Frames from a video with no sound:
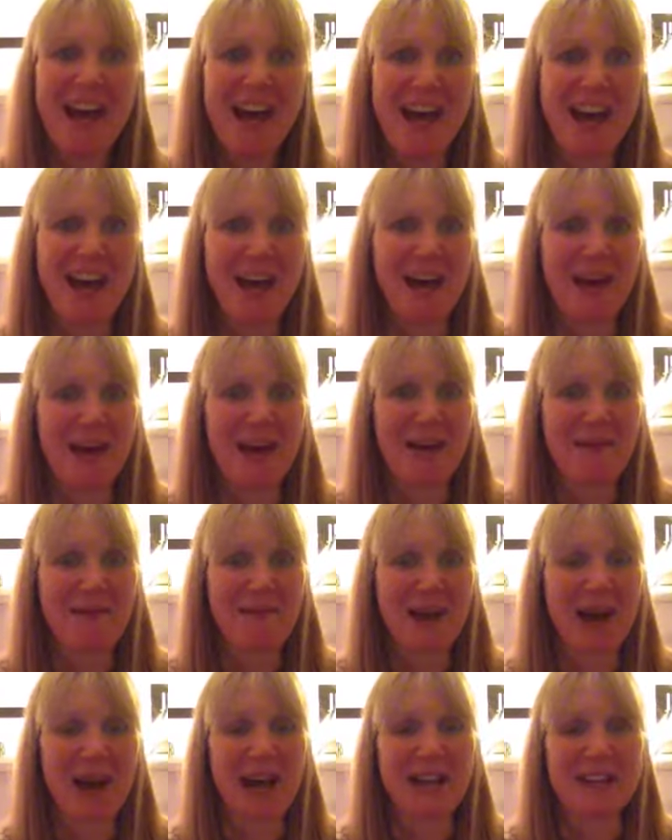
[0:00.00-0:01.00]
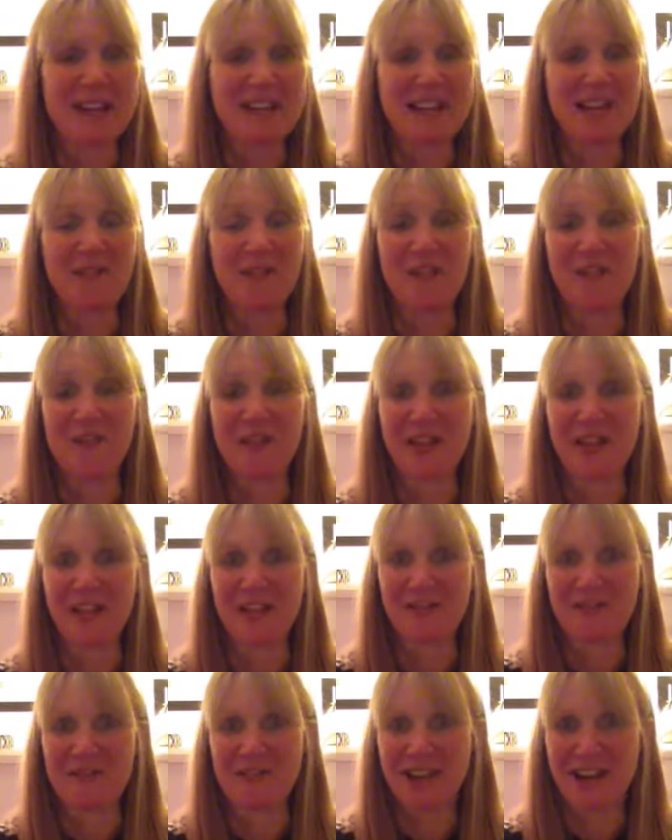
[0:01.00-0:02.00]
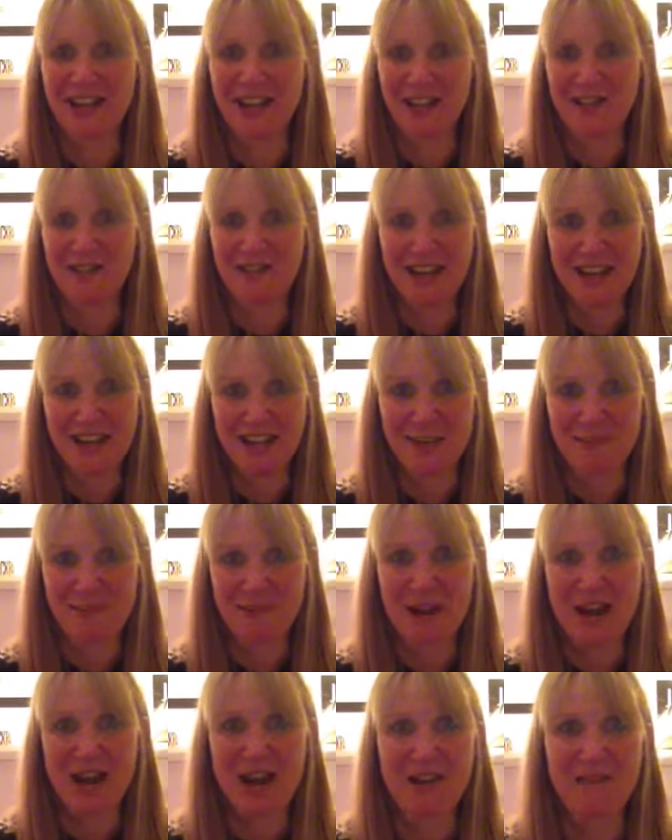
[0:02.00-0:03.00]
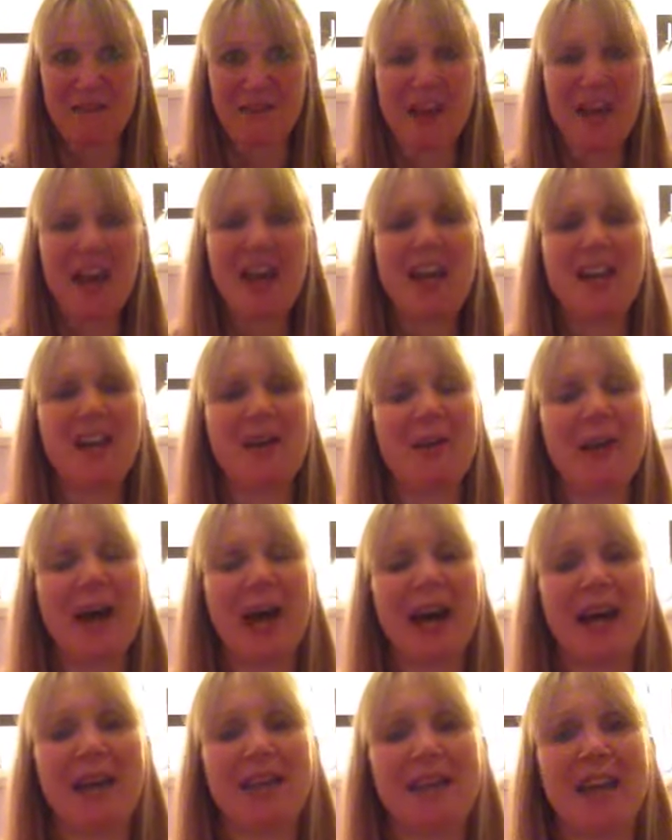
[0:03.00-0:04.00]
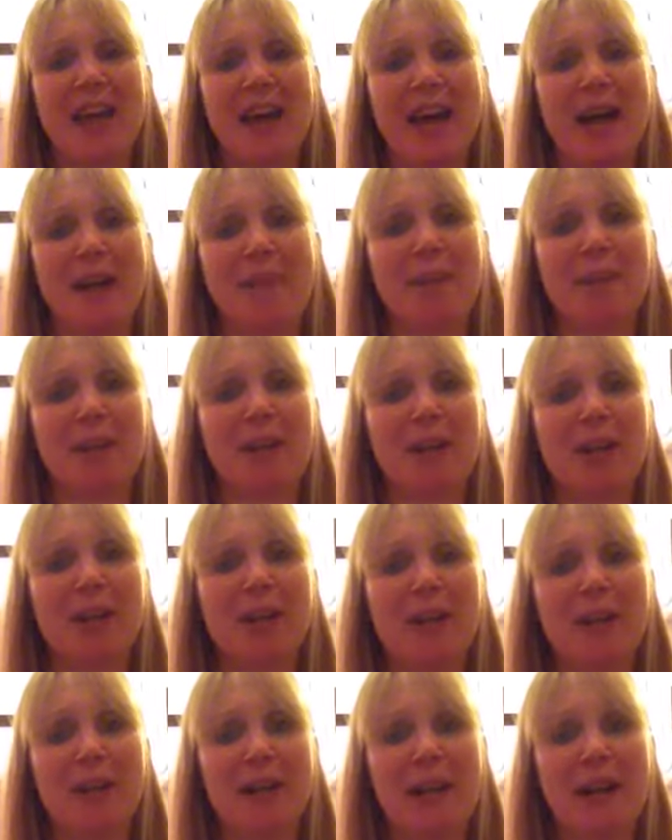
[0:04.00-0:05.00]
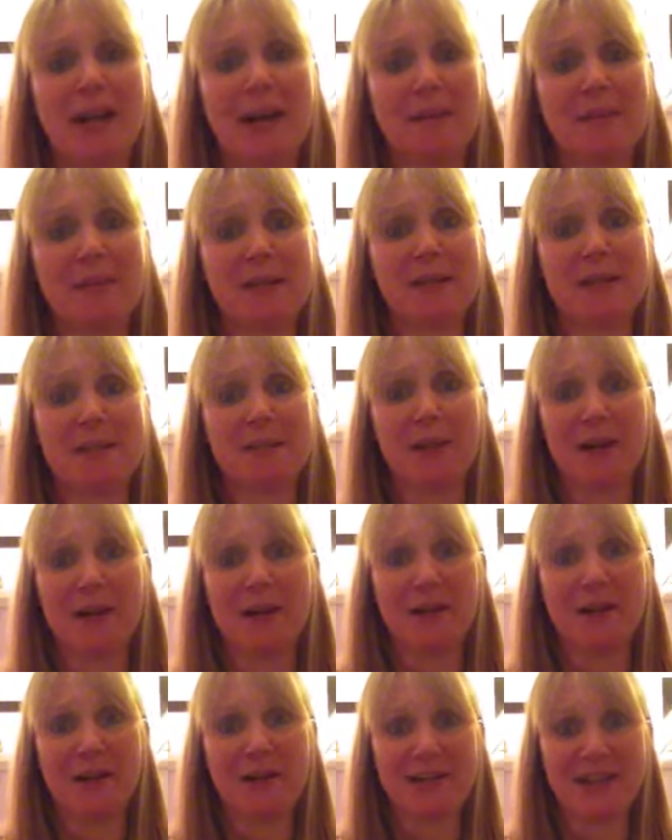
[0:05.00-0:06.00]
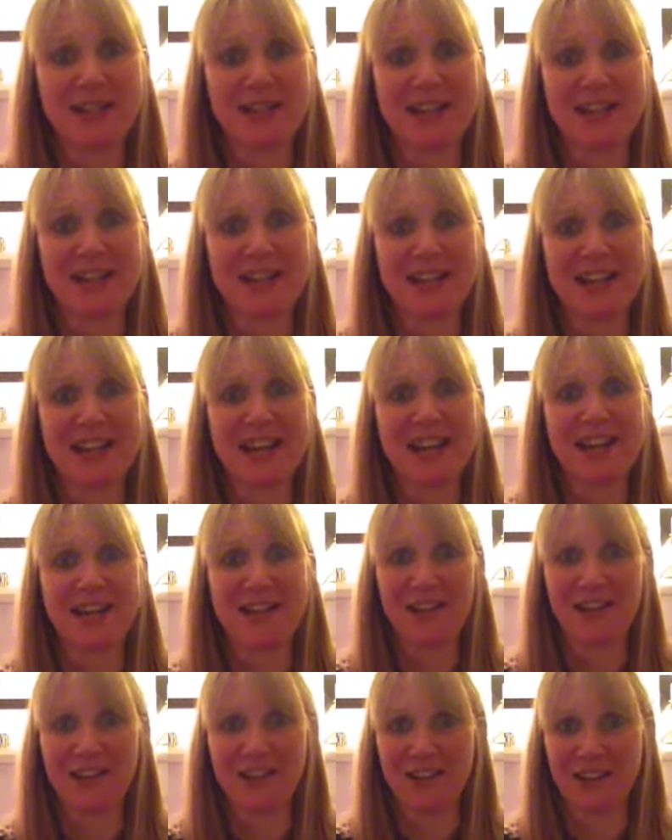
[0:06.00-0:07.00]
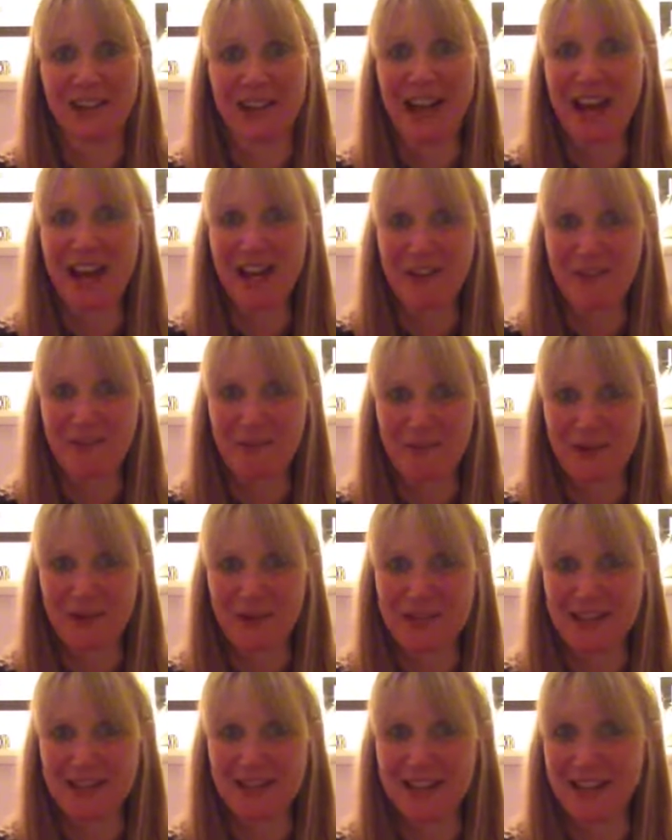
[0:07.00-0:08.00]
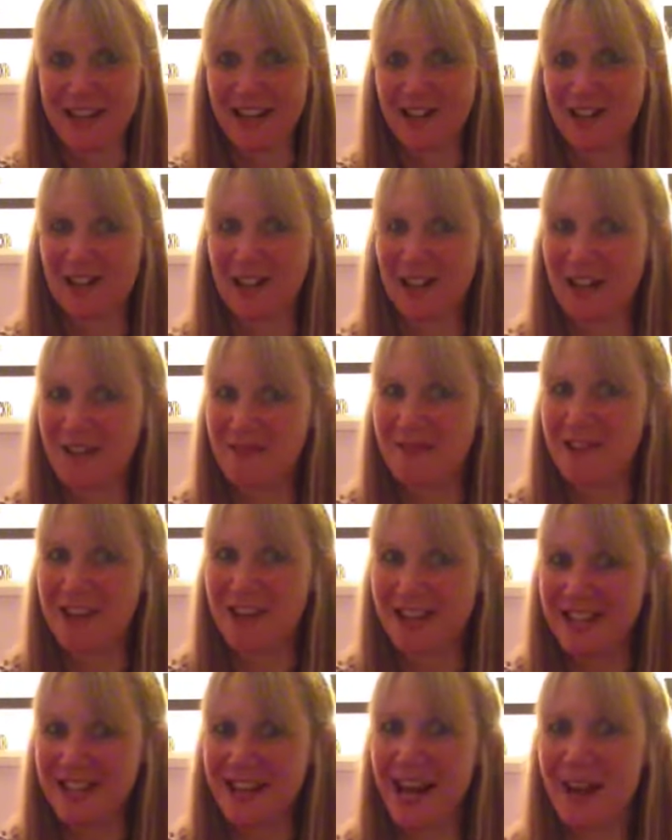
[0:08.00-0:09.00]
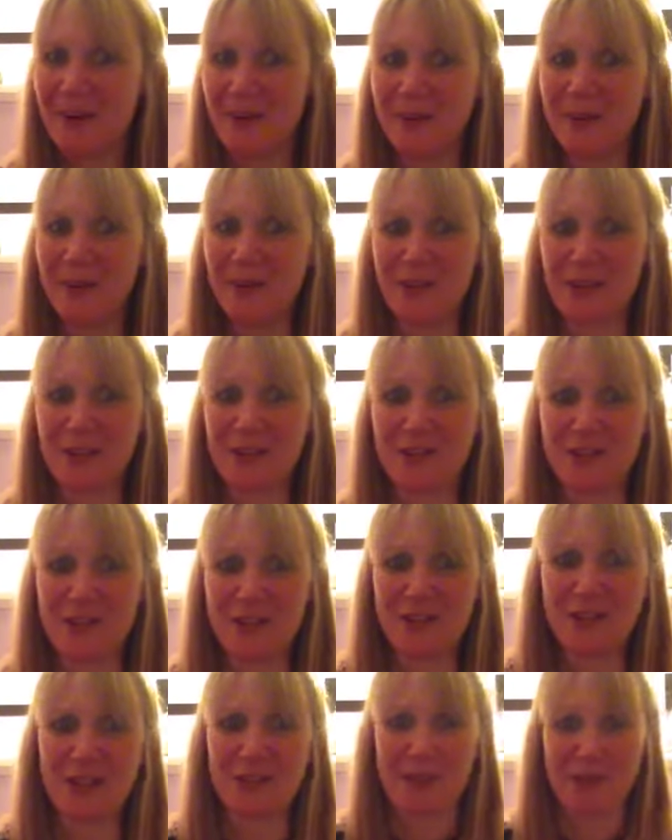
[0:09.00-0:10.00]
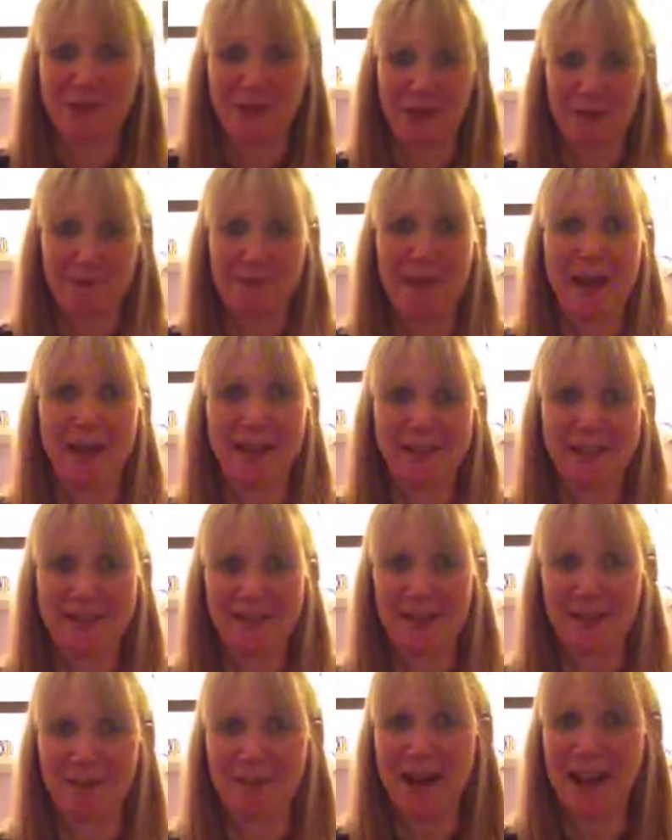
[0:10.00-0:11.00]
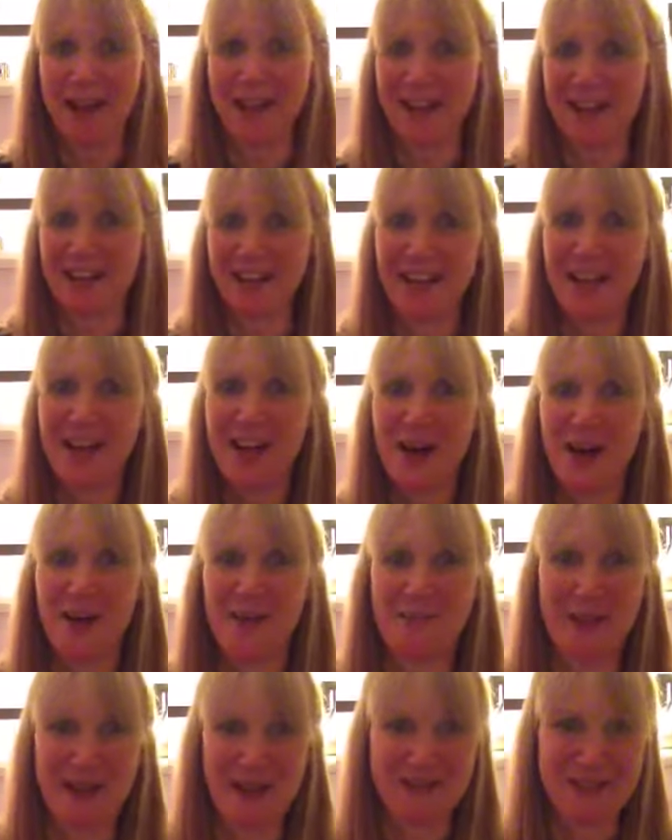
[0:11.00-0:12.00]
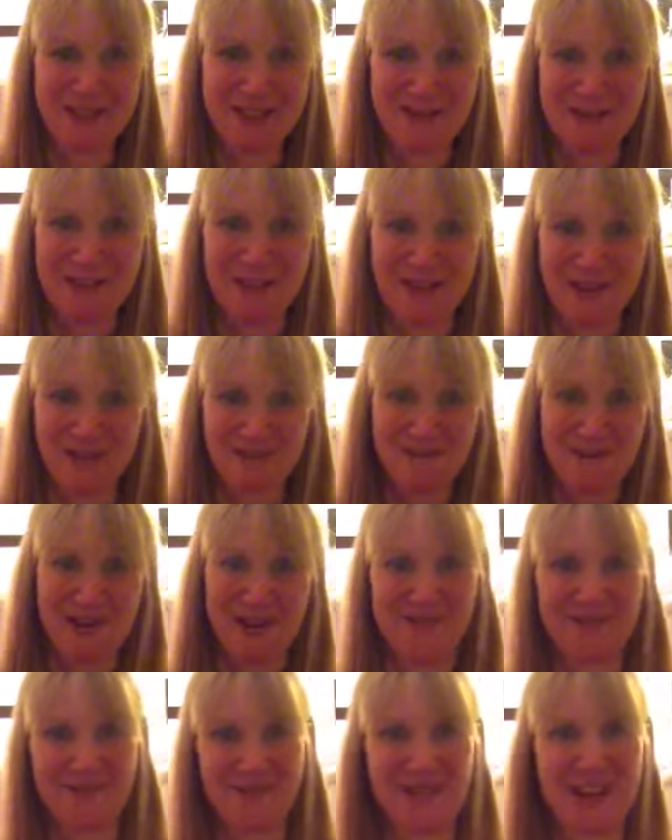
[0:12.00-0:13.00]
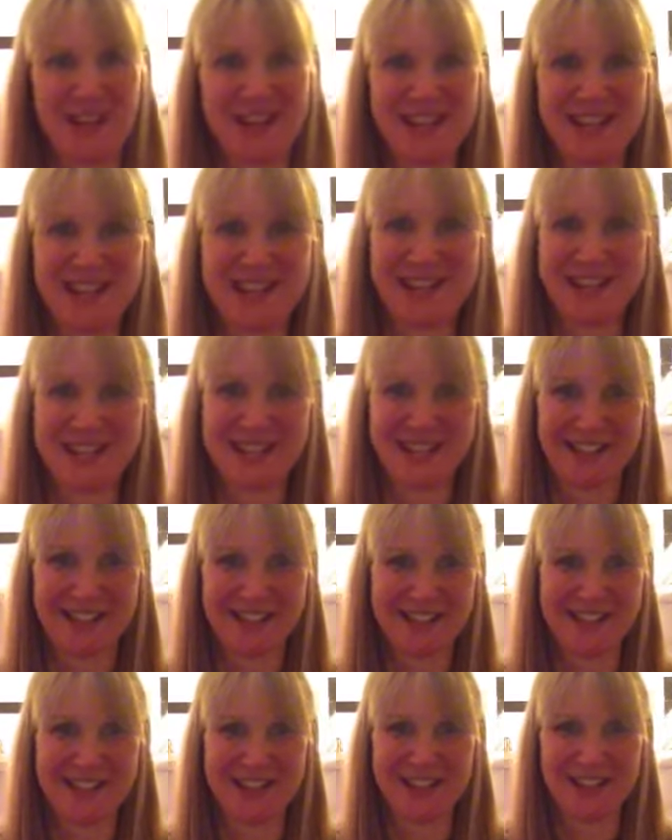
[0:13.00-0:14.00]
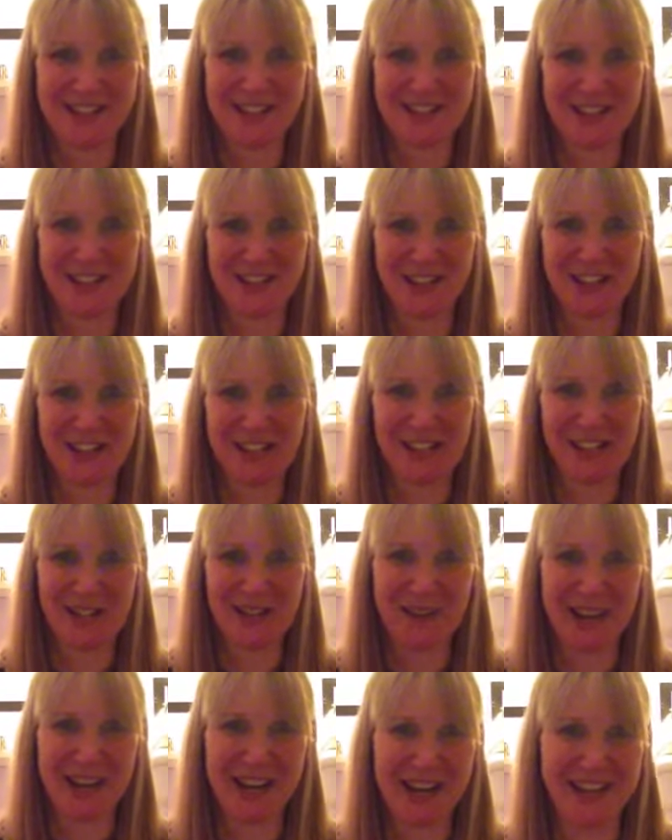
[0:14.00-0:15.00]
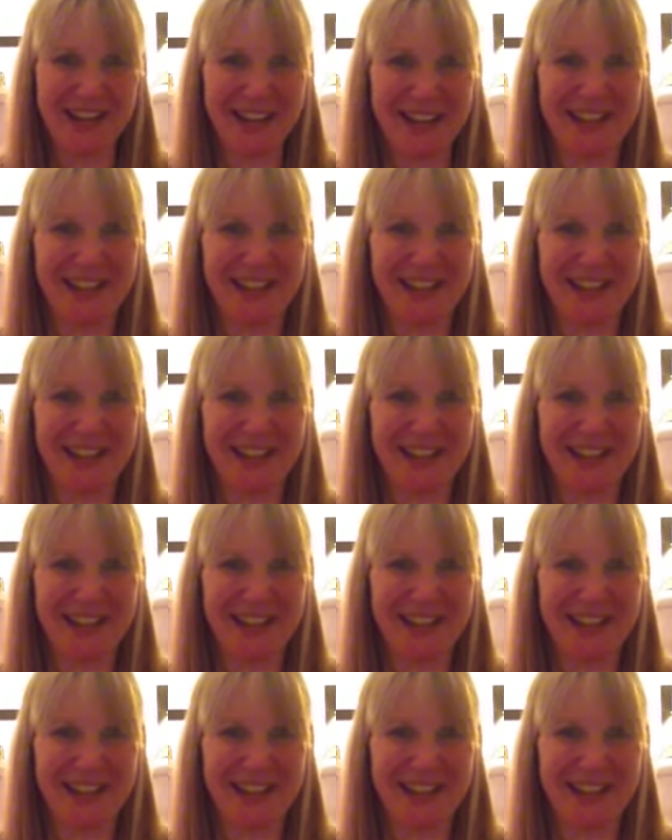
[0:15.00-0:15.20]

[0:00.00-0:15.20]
Um, and if you're feeling really, really brave, you can um, go um, to post and hit the go live button and actually read out what you've done. Sorry, I've got bells on my uh, on my Christmas jumper. I'm trying to sit still so they don't jingle away.